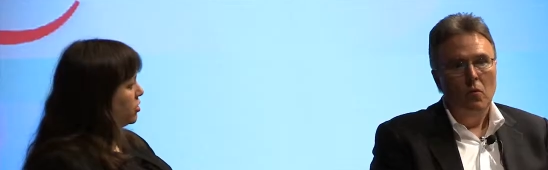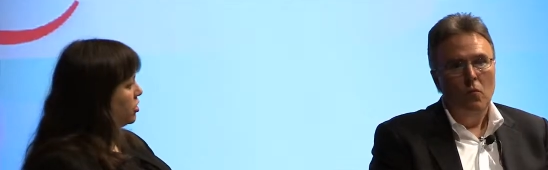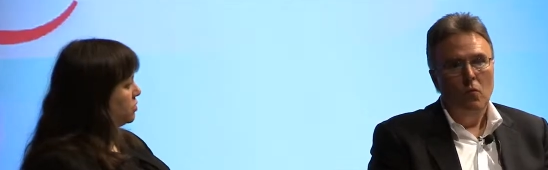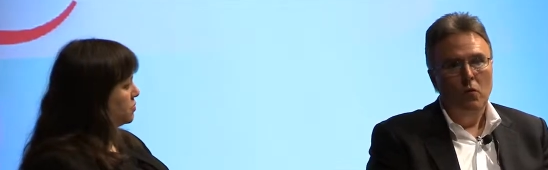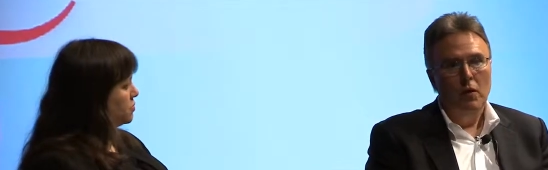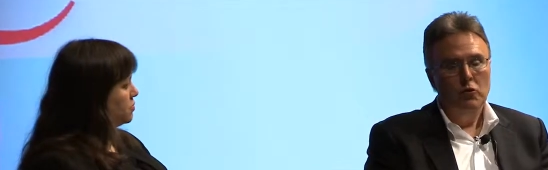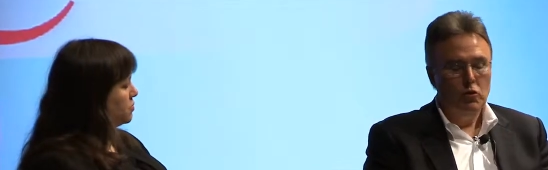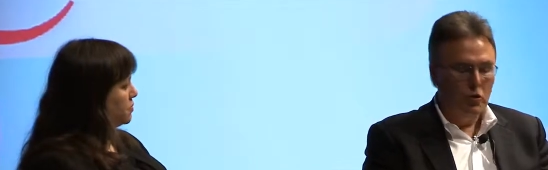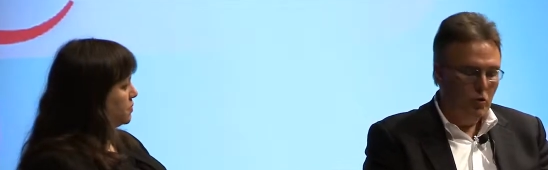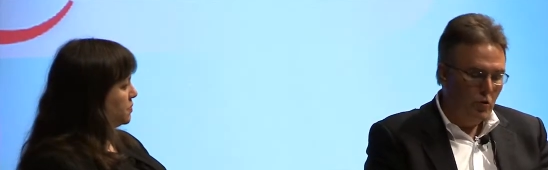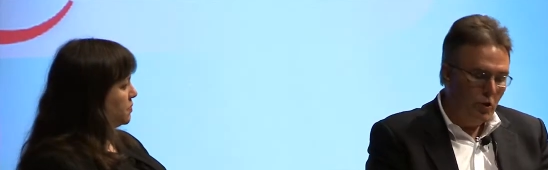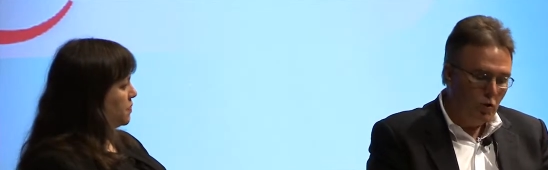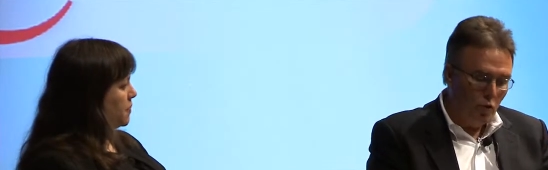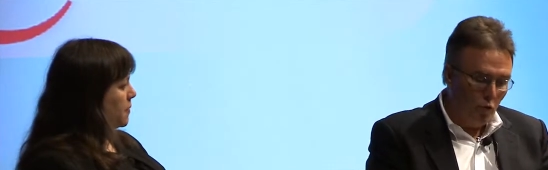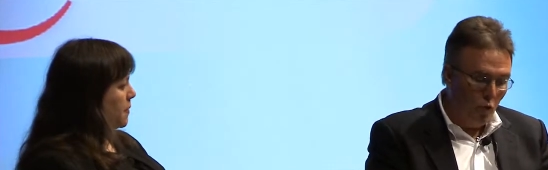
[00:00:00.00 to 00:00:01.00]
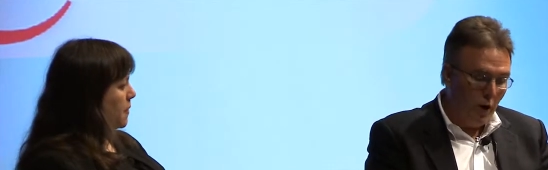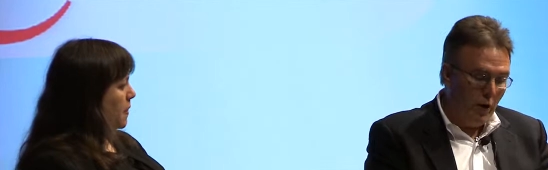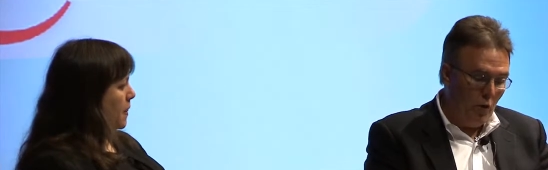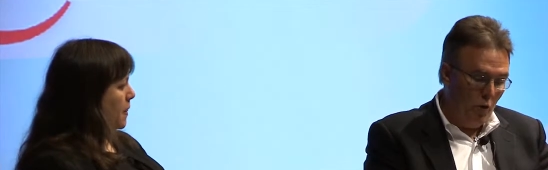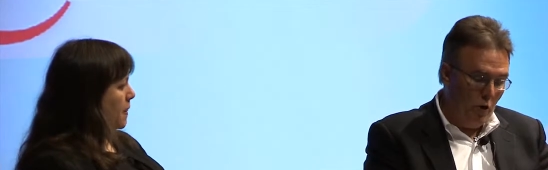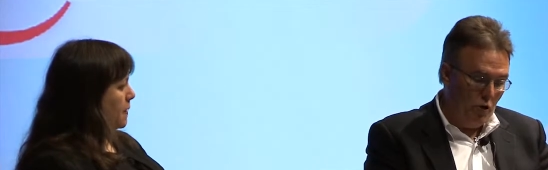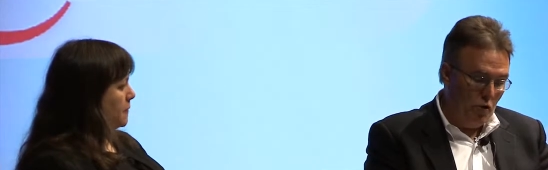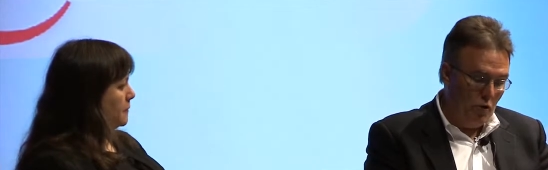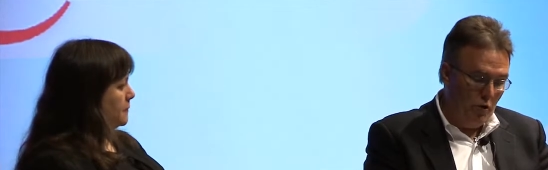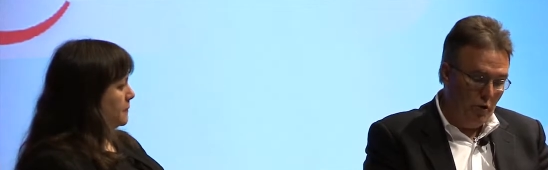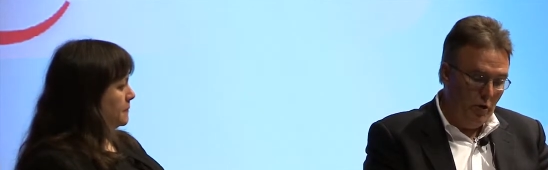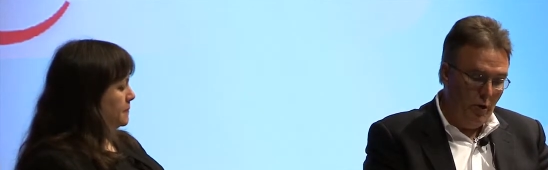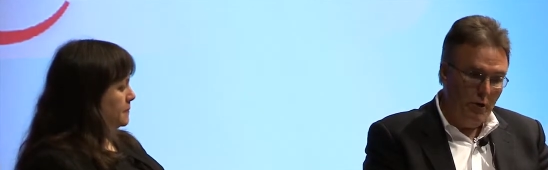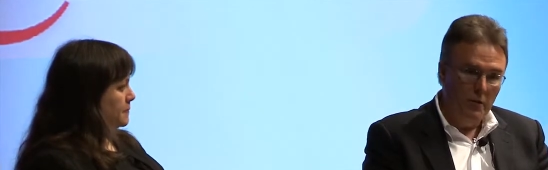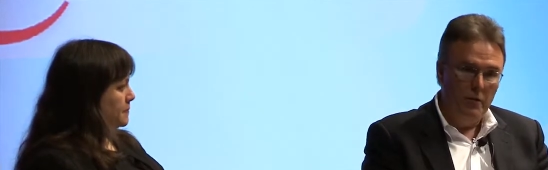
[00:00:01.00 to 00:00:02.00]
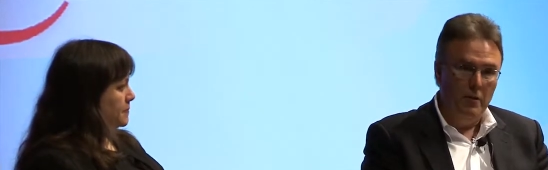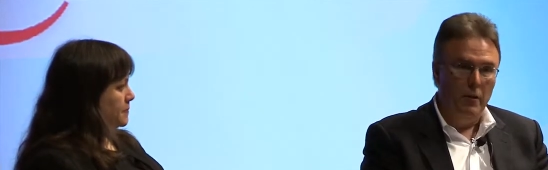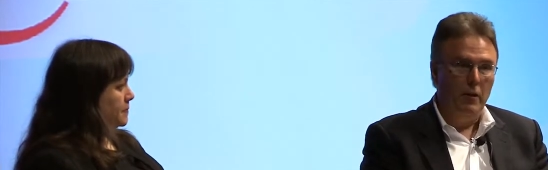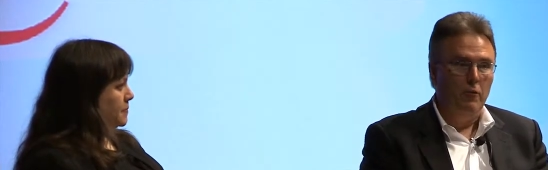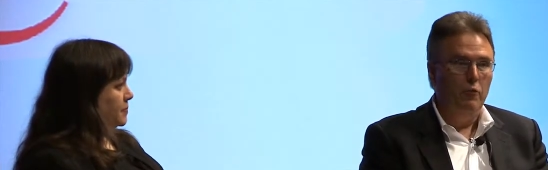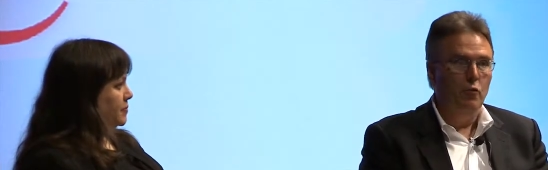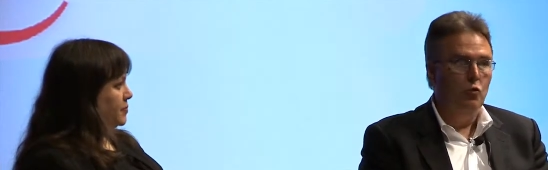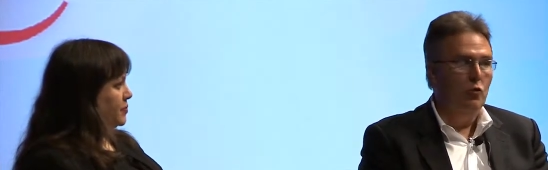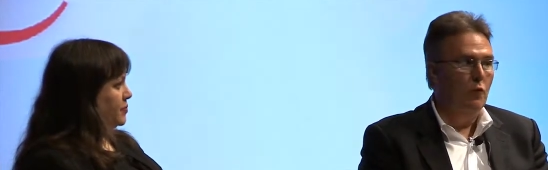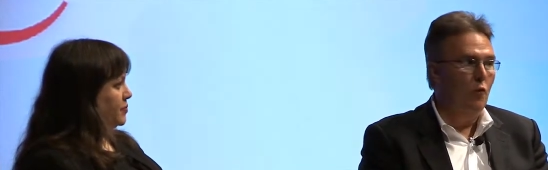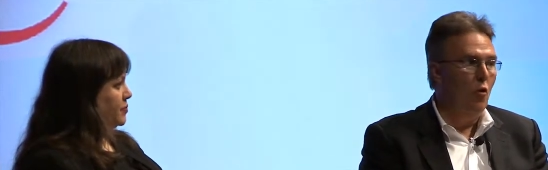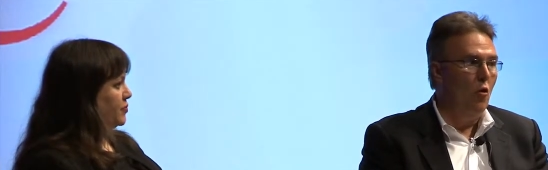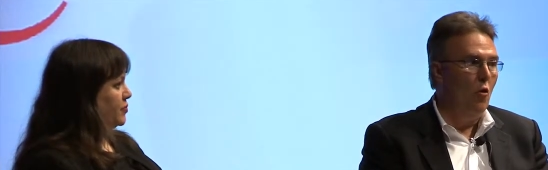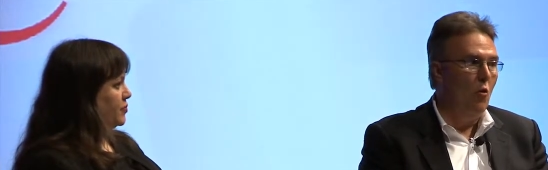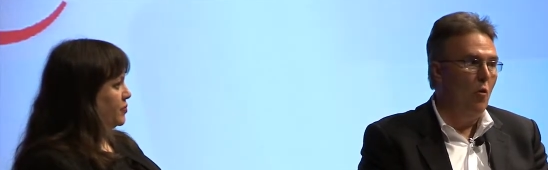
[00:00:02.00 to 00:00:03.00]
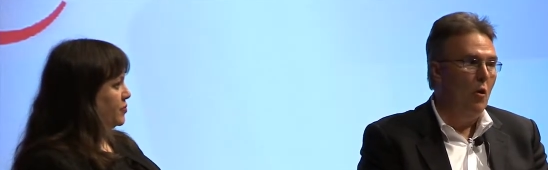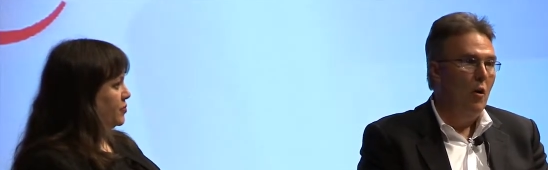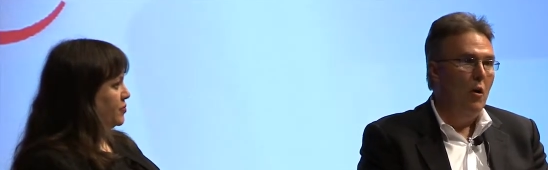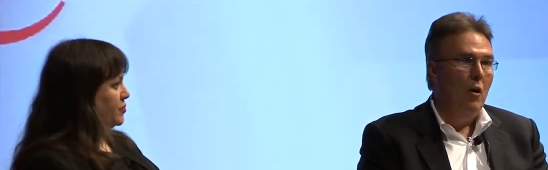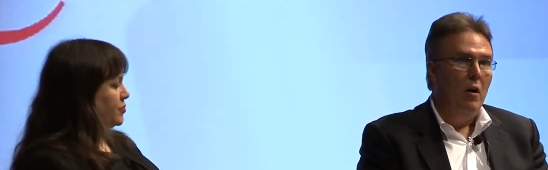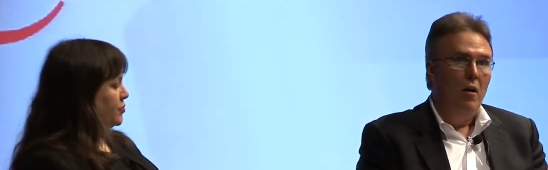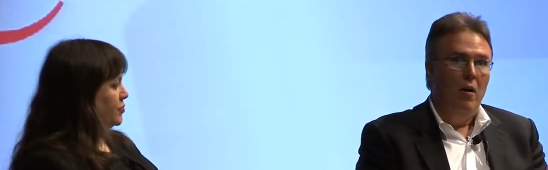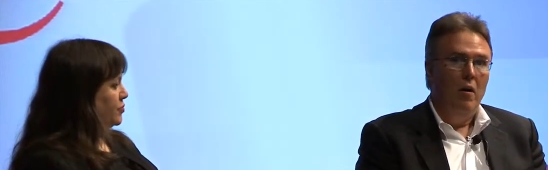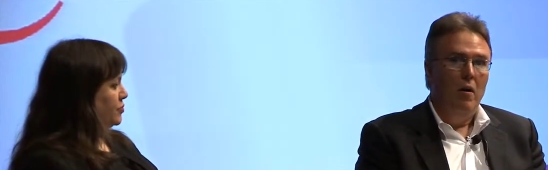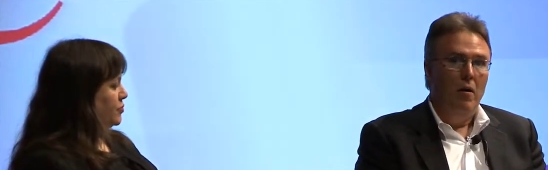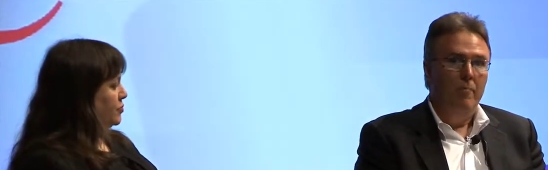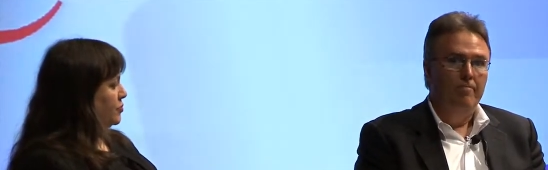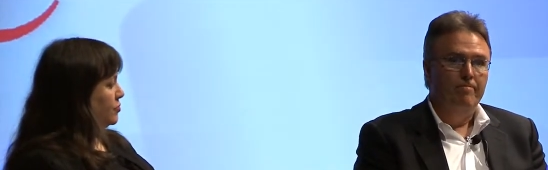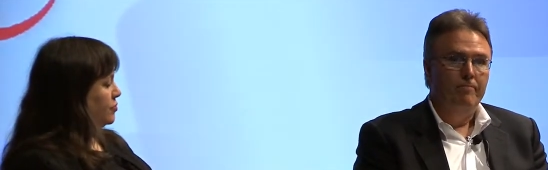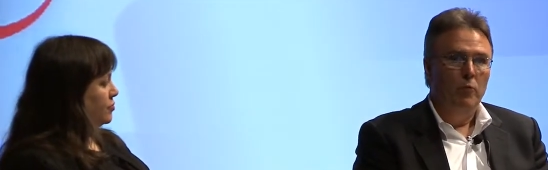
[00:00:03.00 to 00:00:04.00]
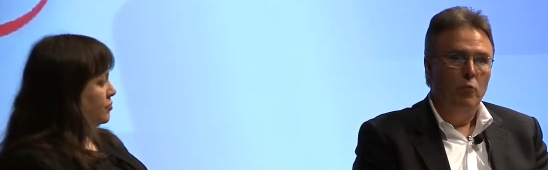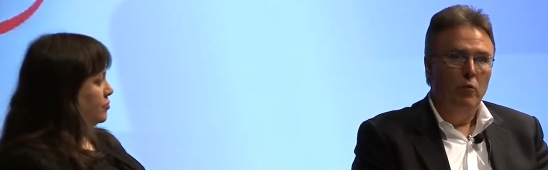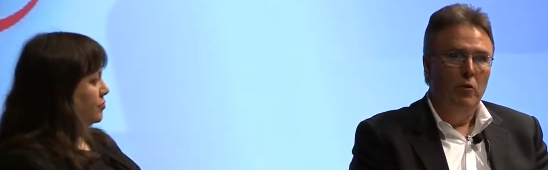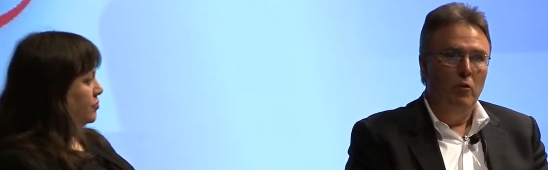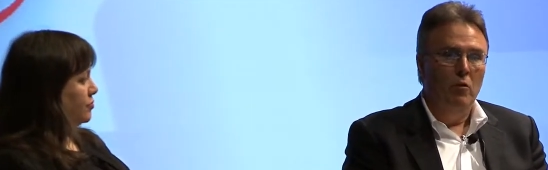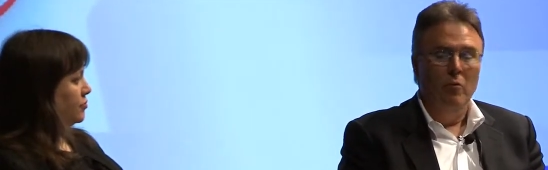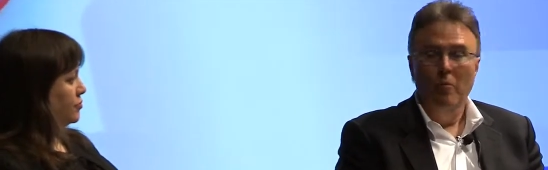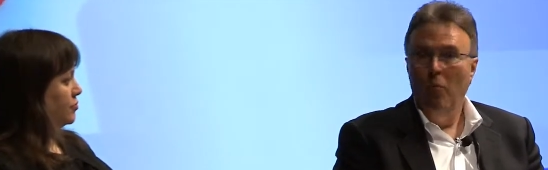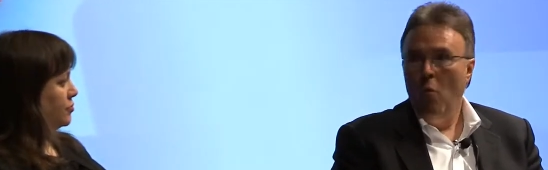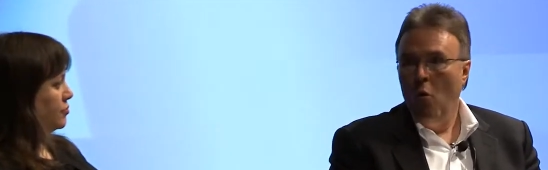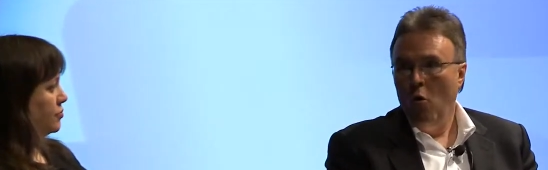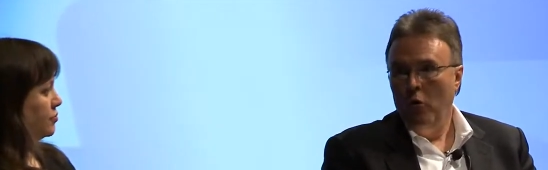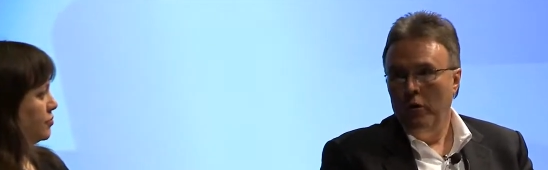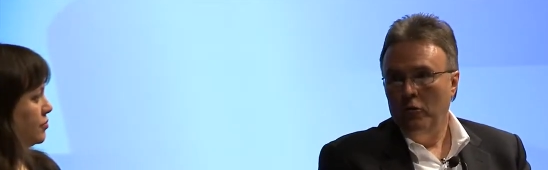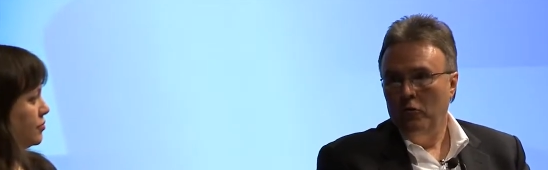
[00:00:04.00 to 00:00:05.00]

Speaker 1: a real? Well, that's a great question, and I think, first of all, we are more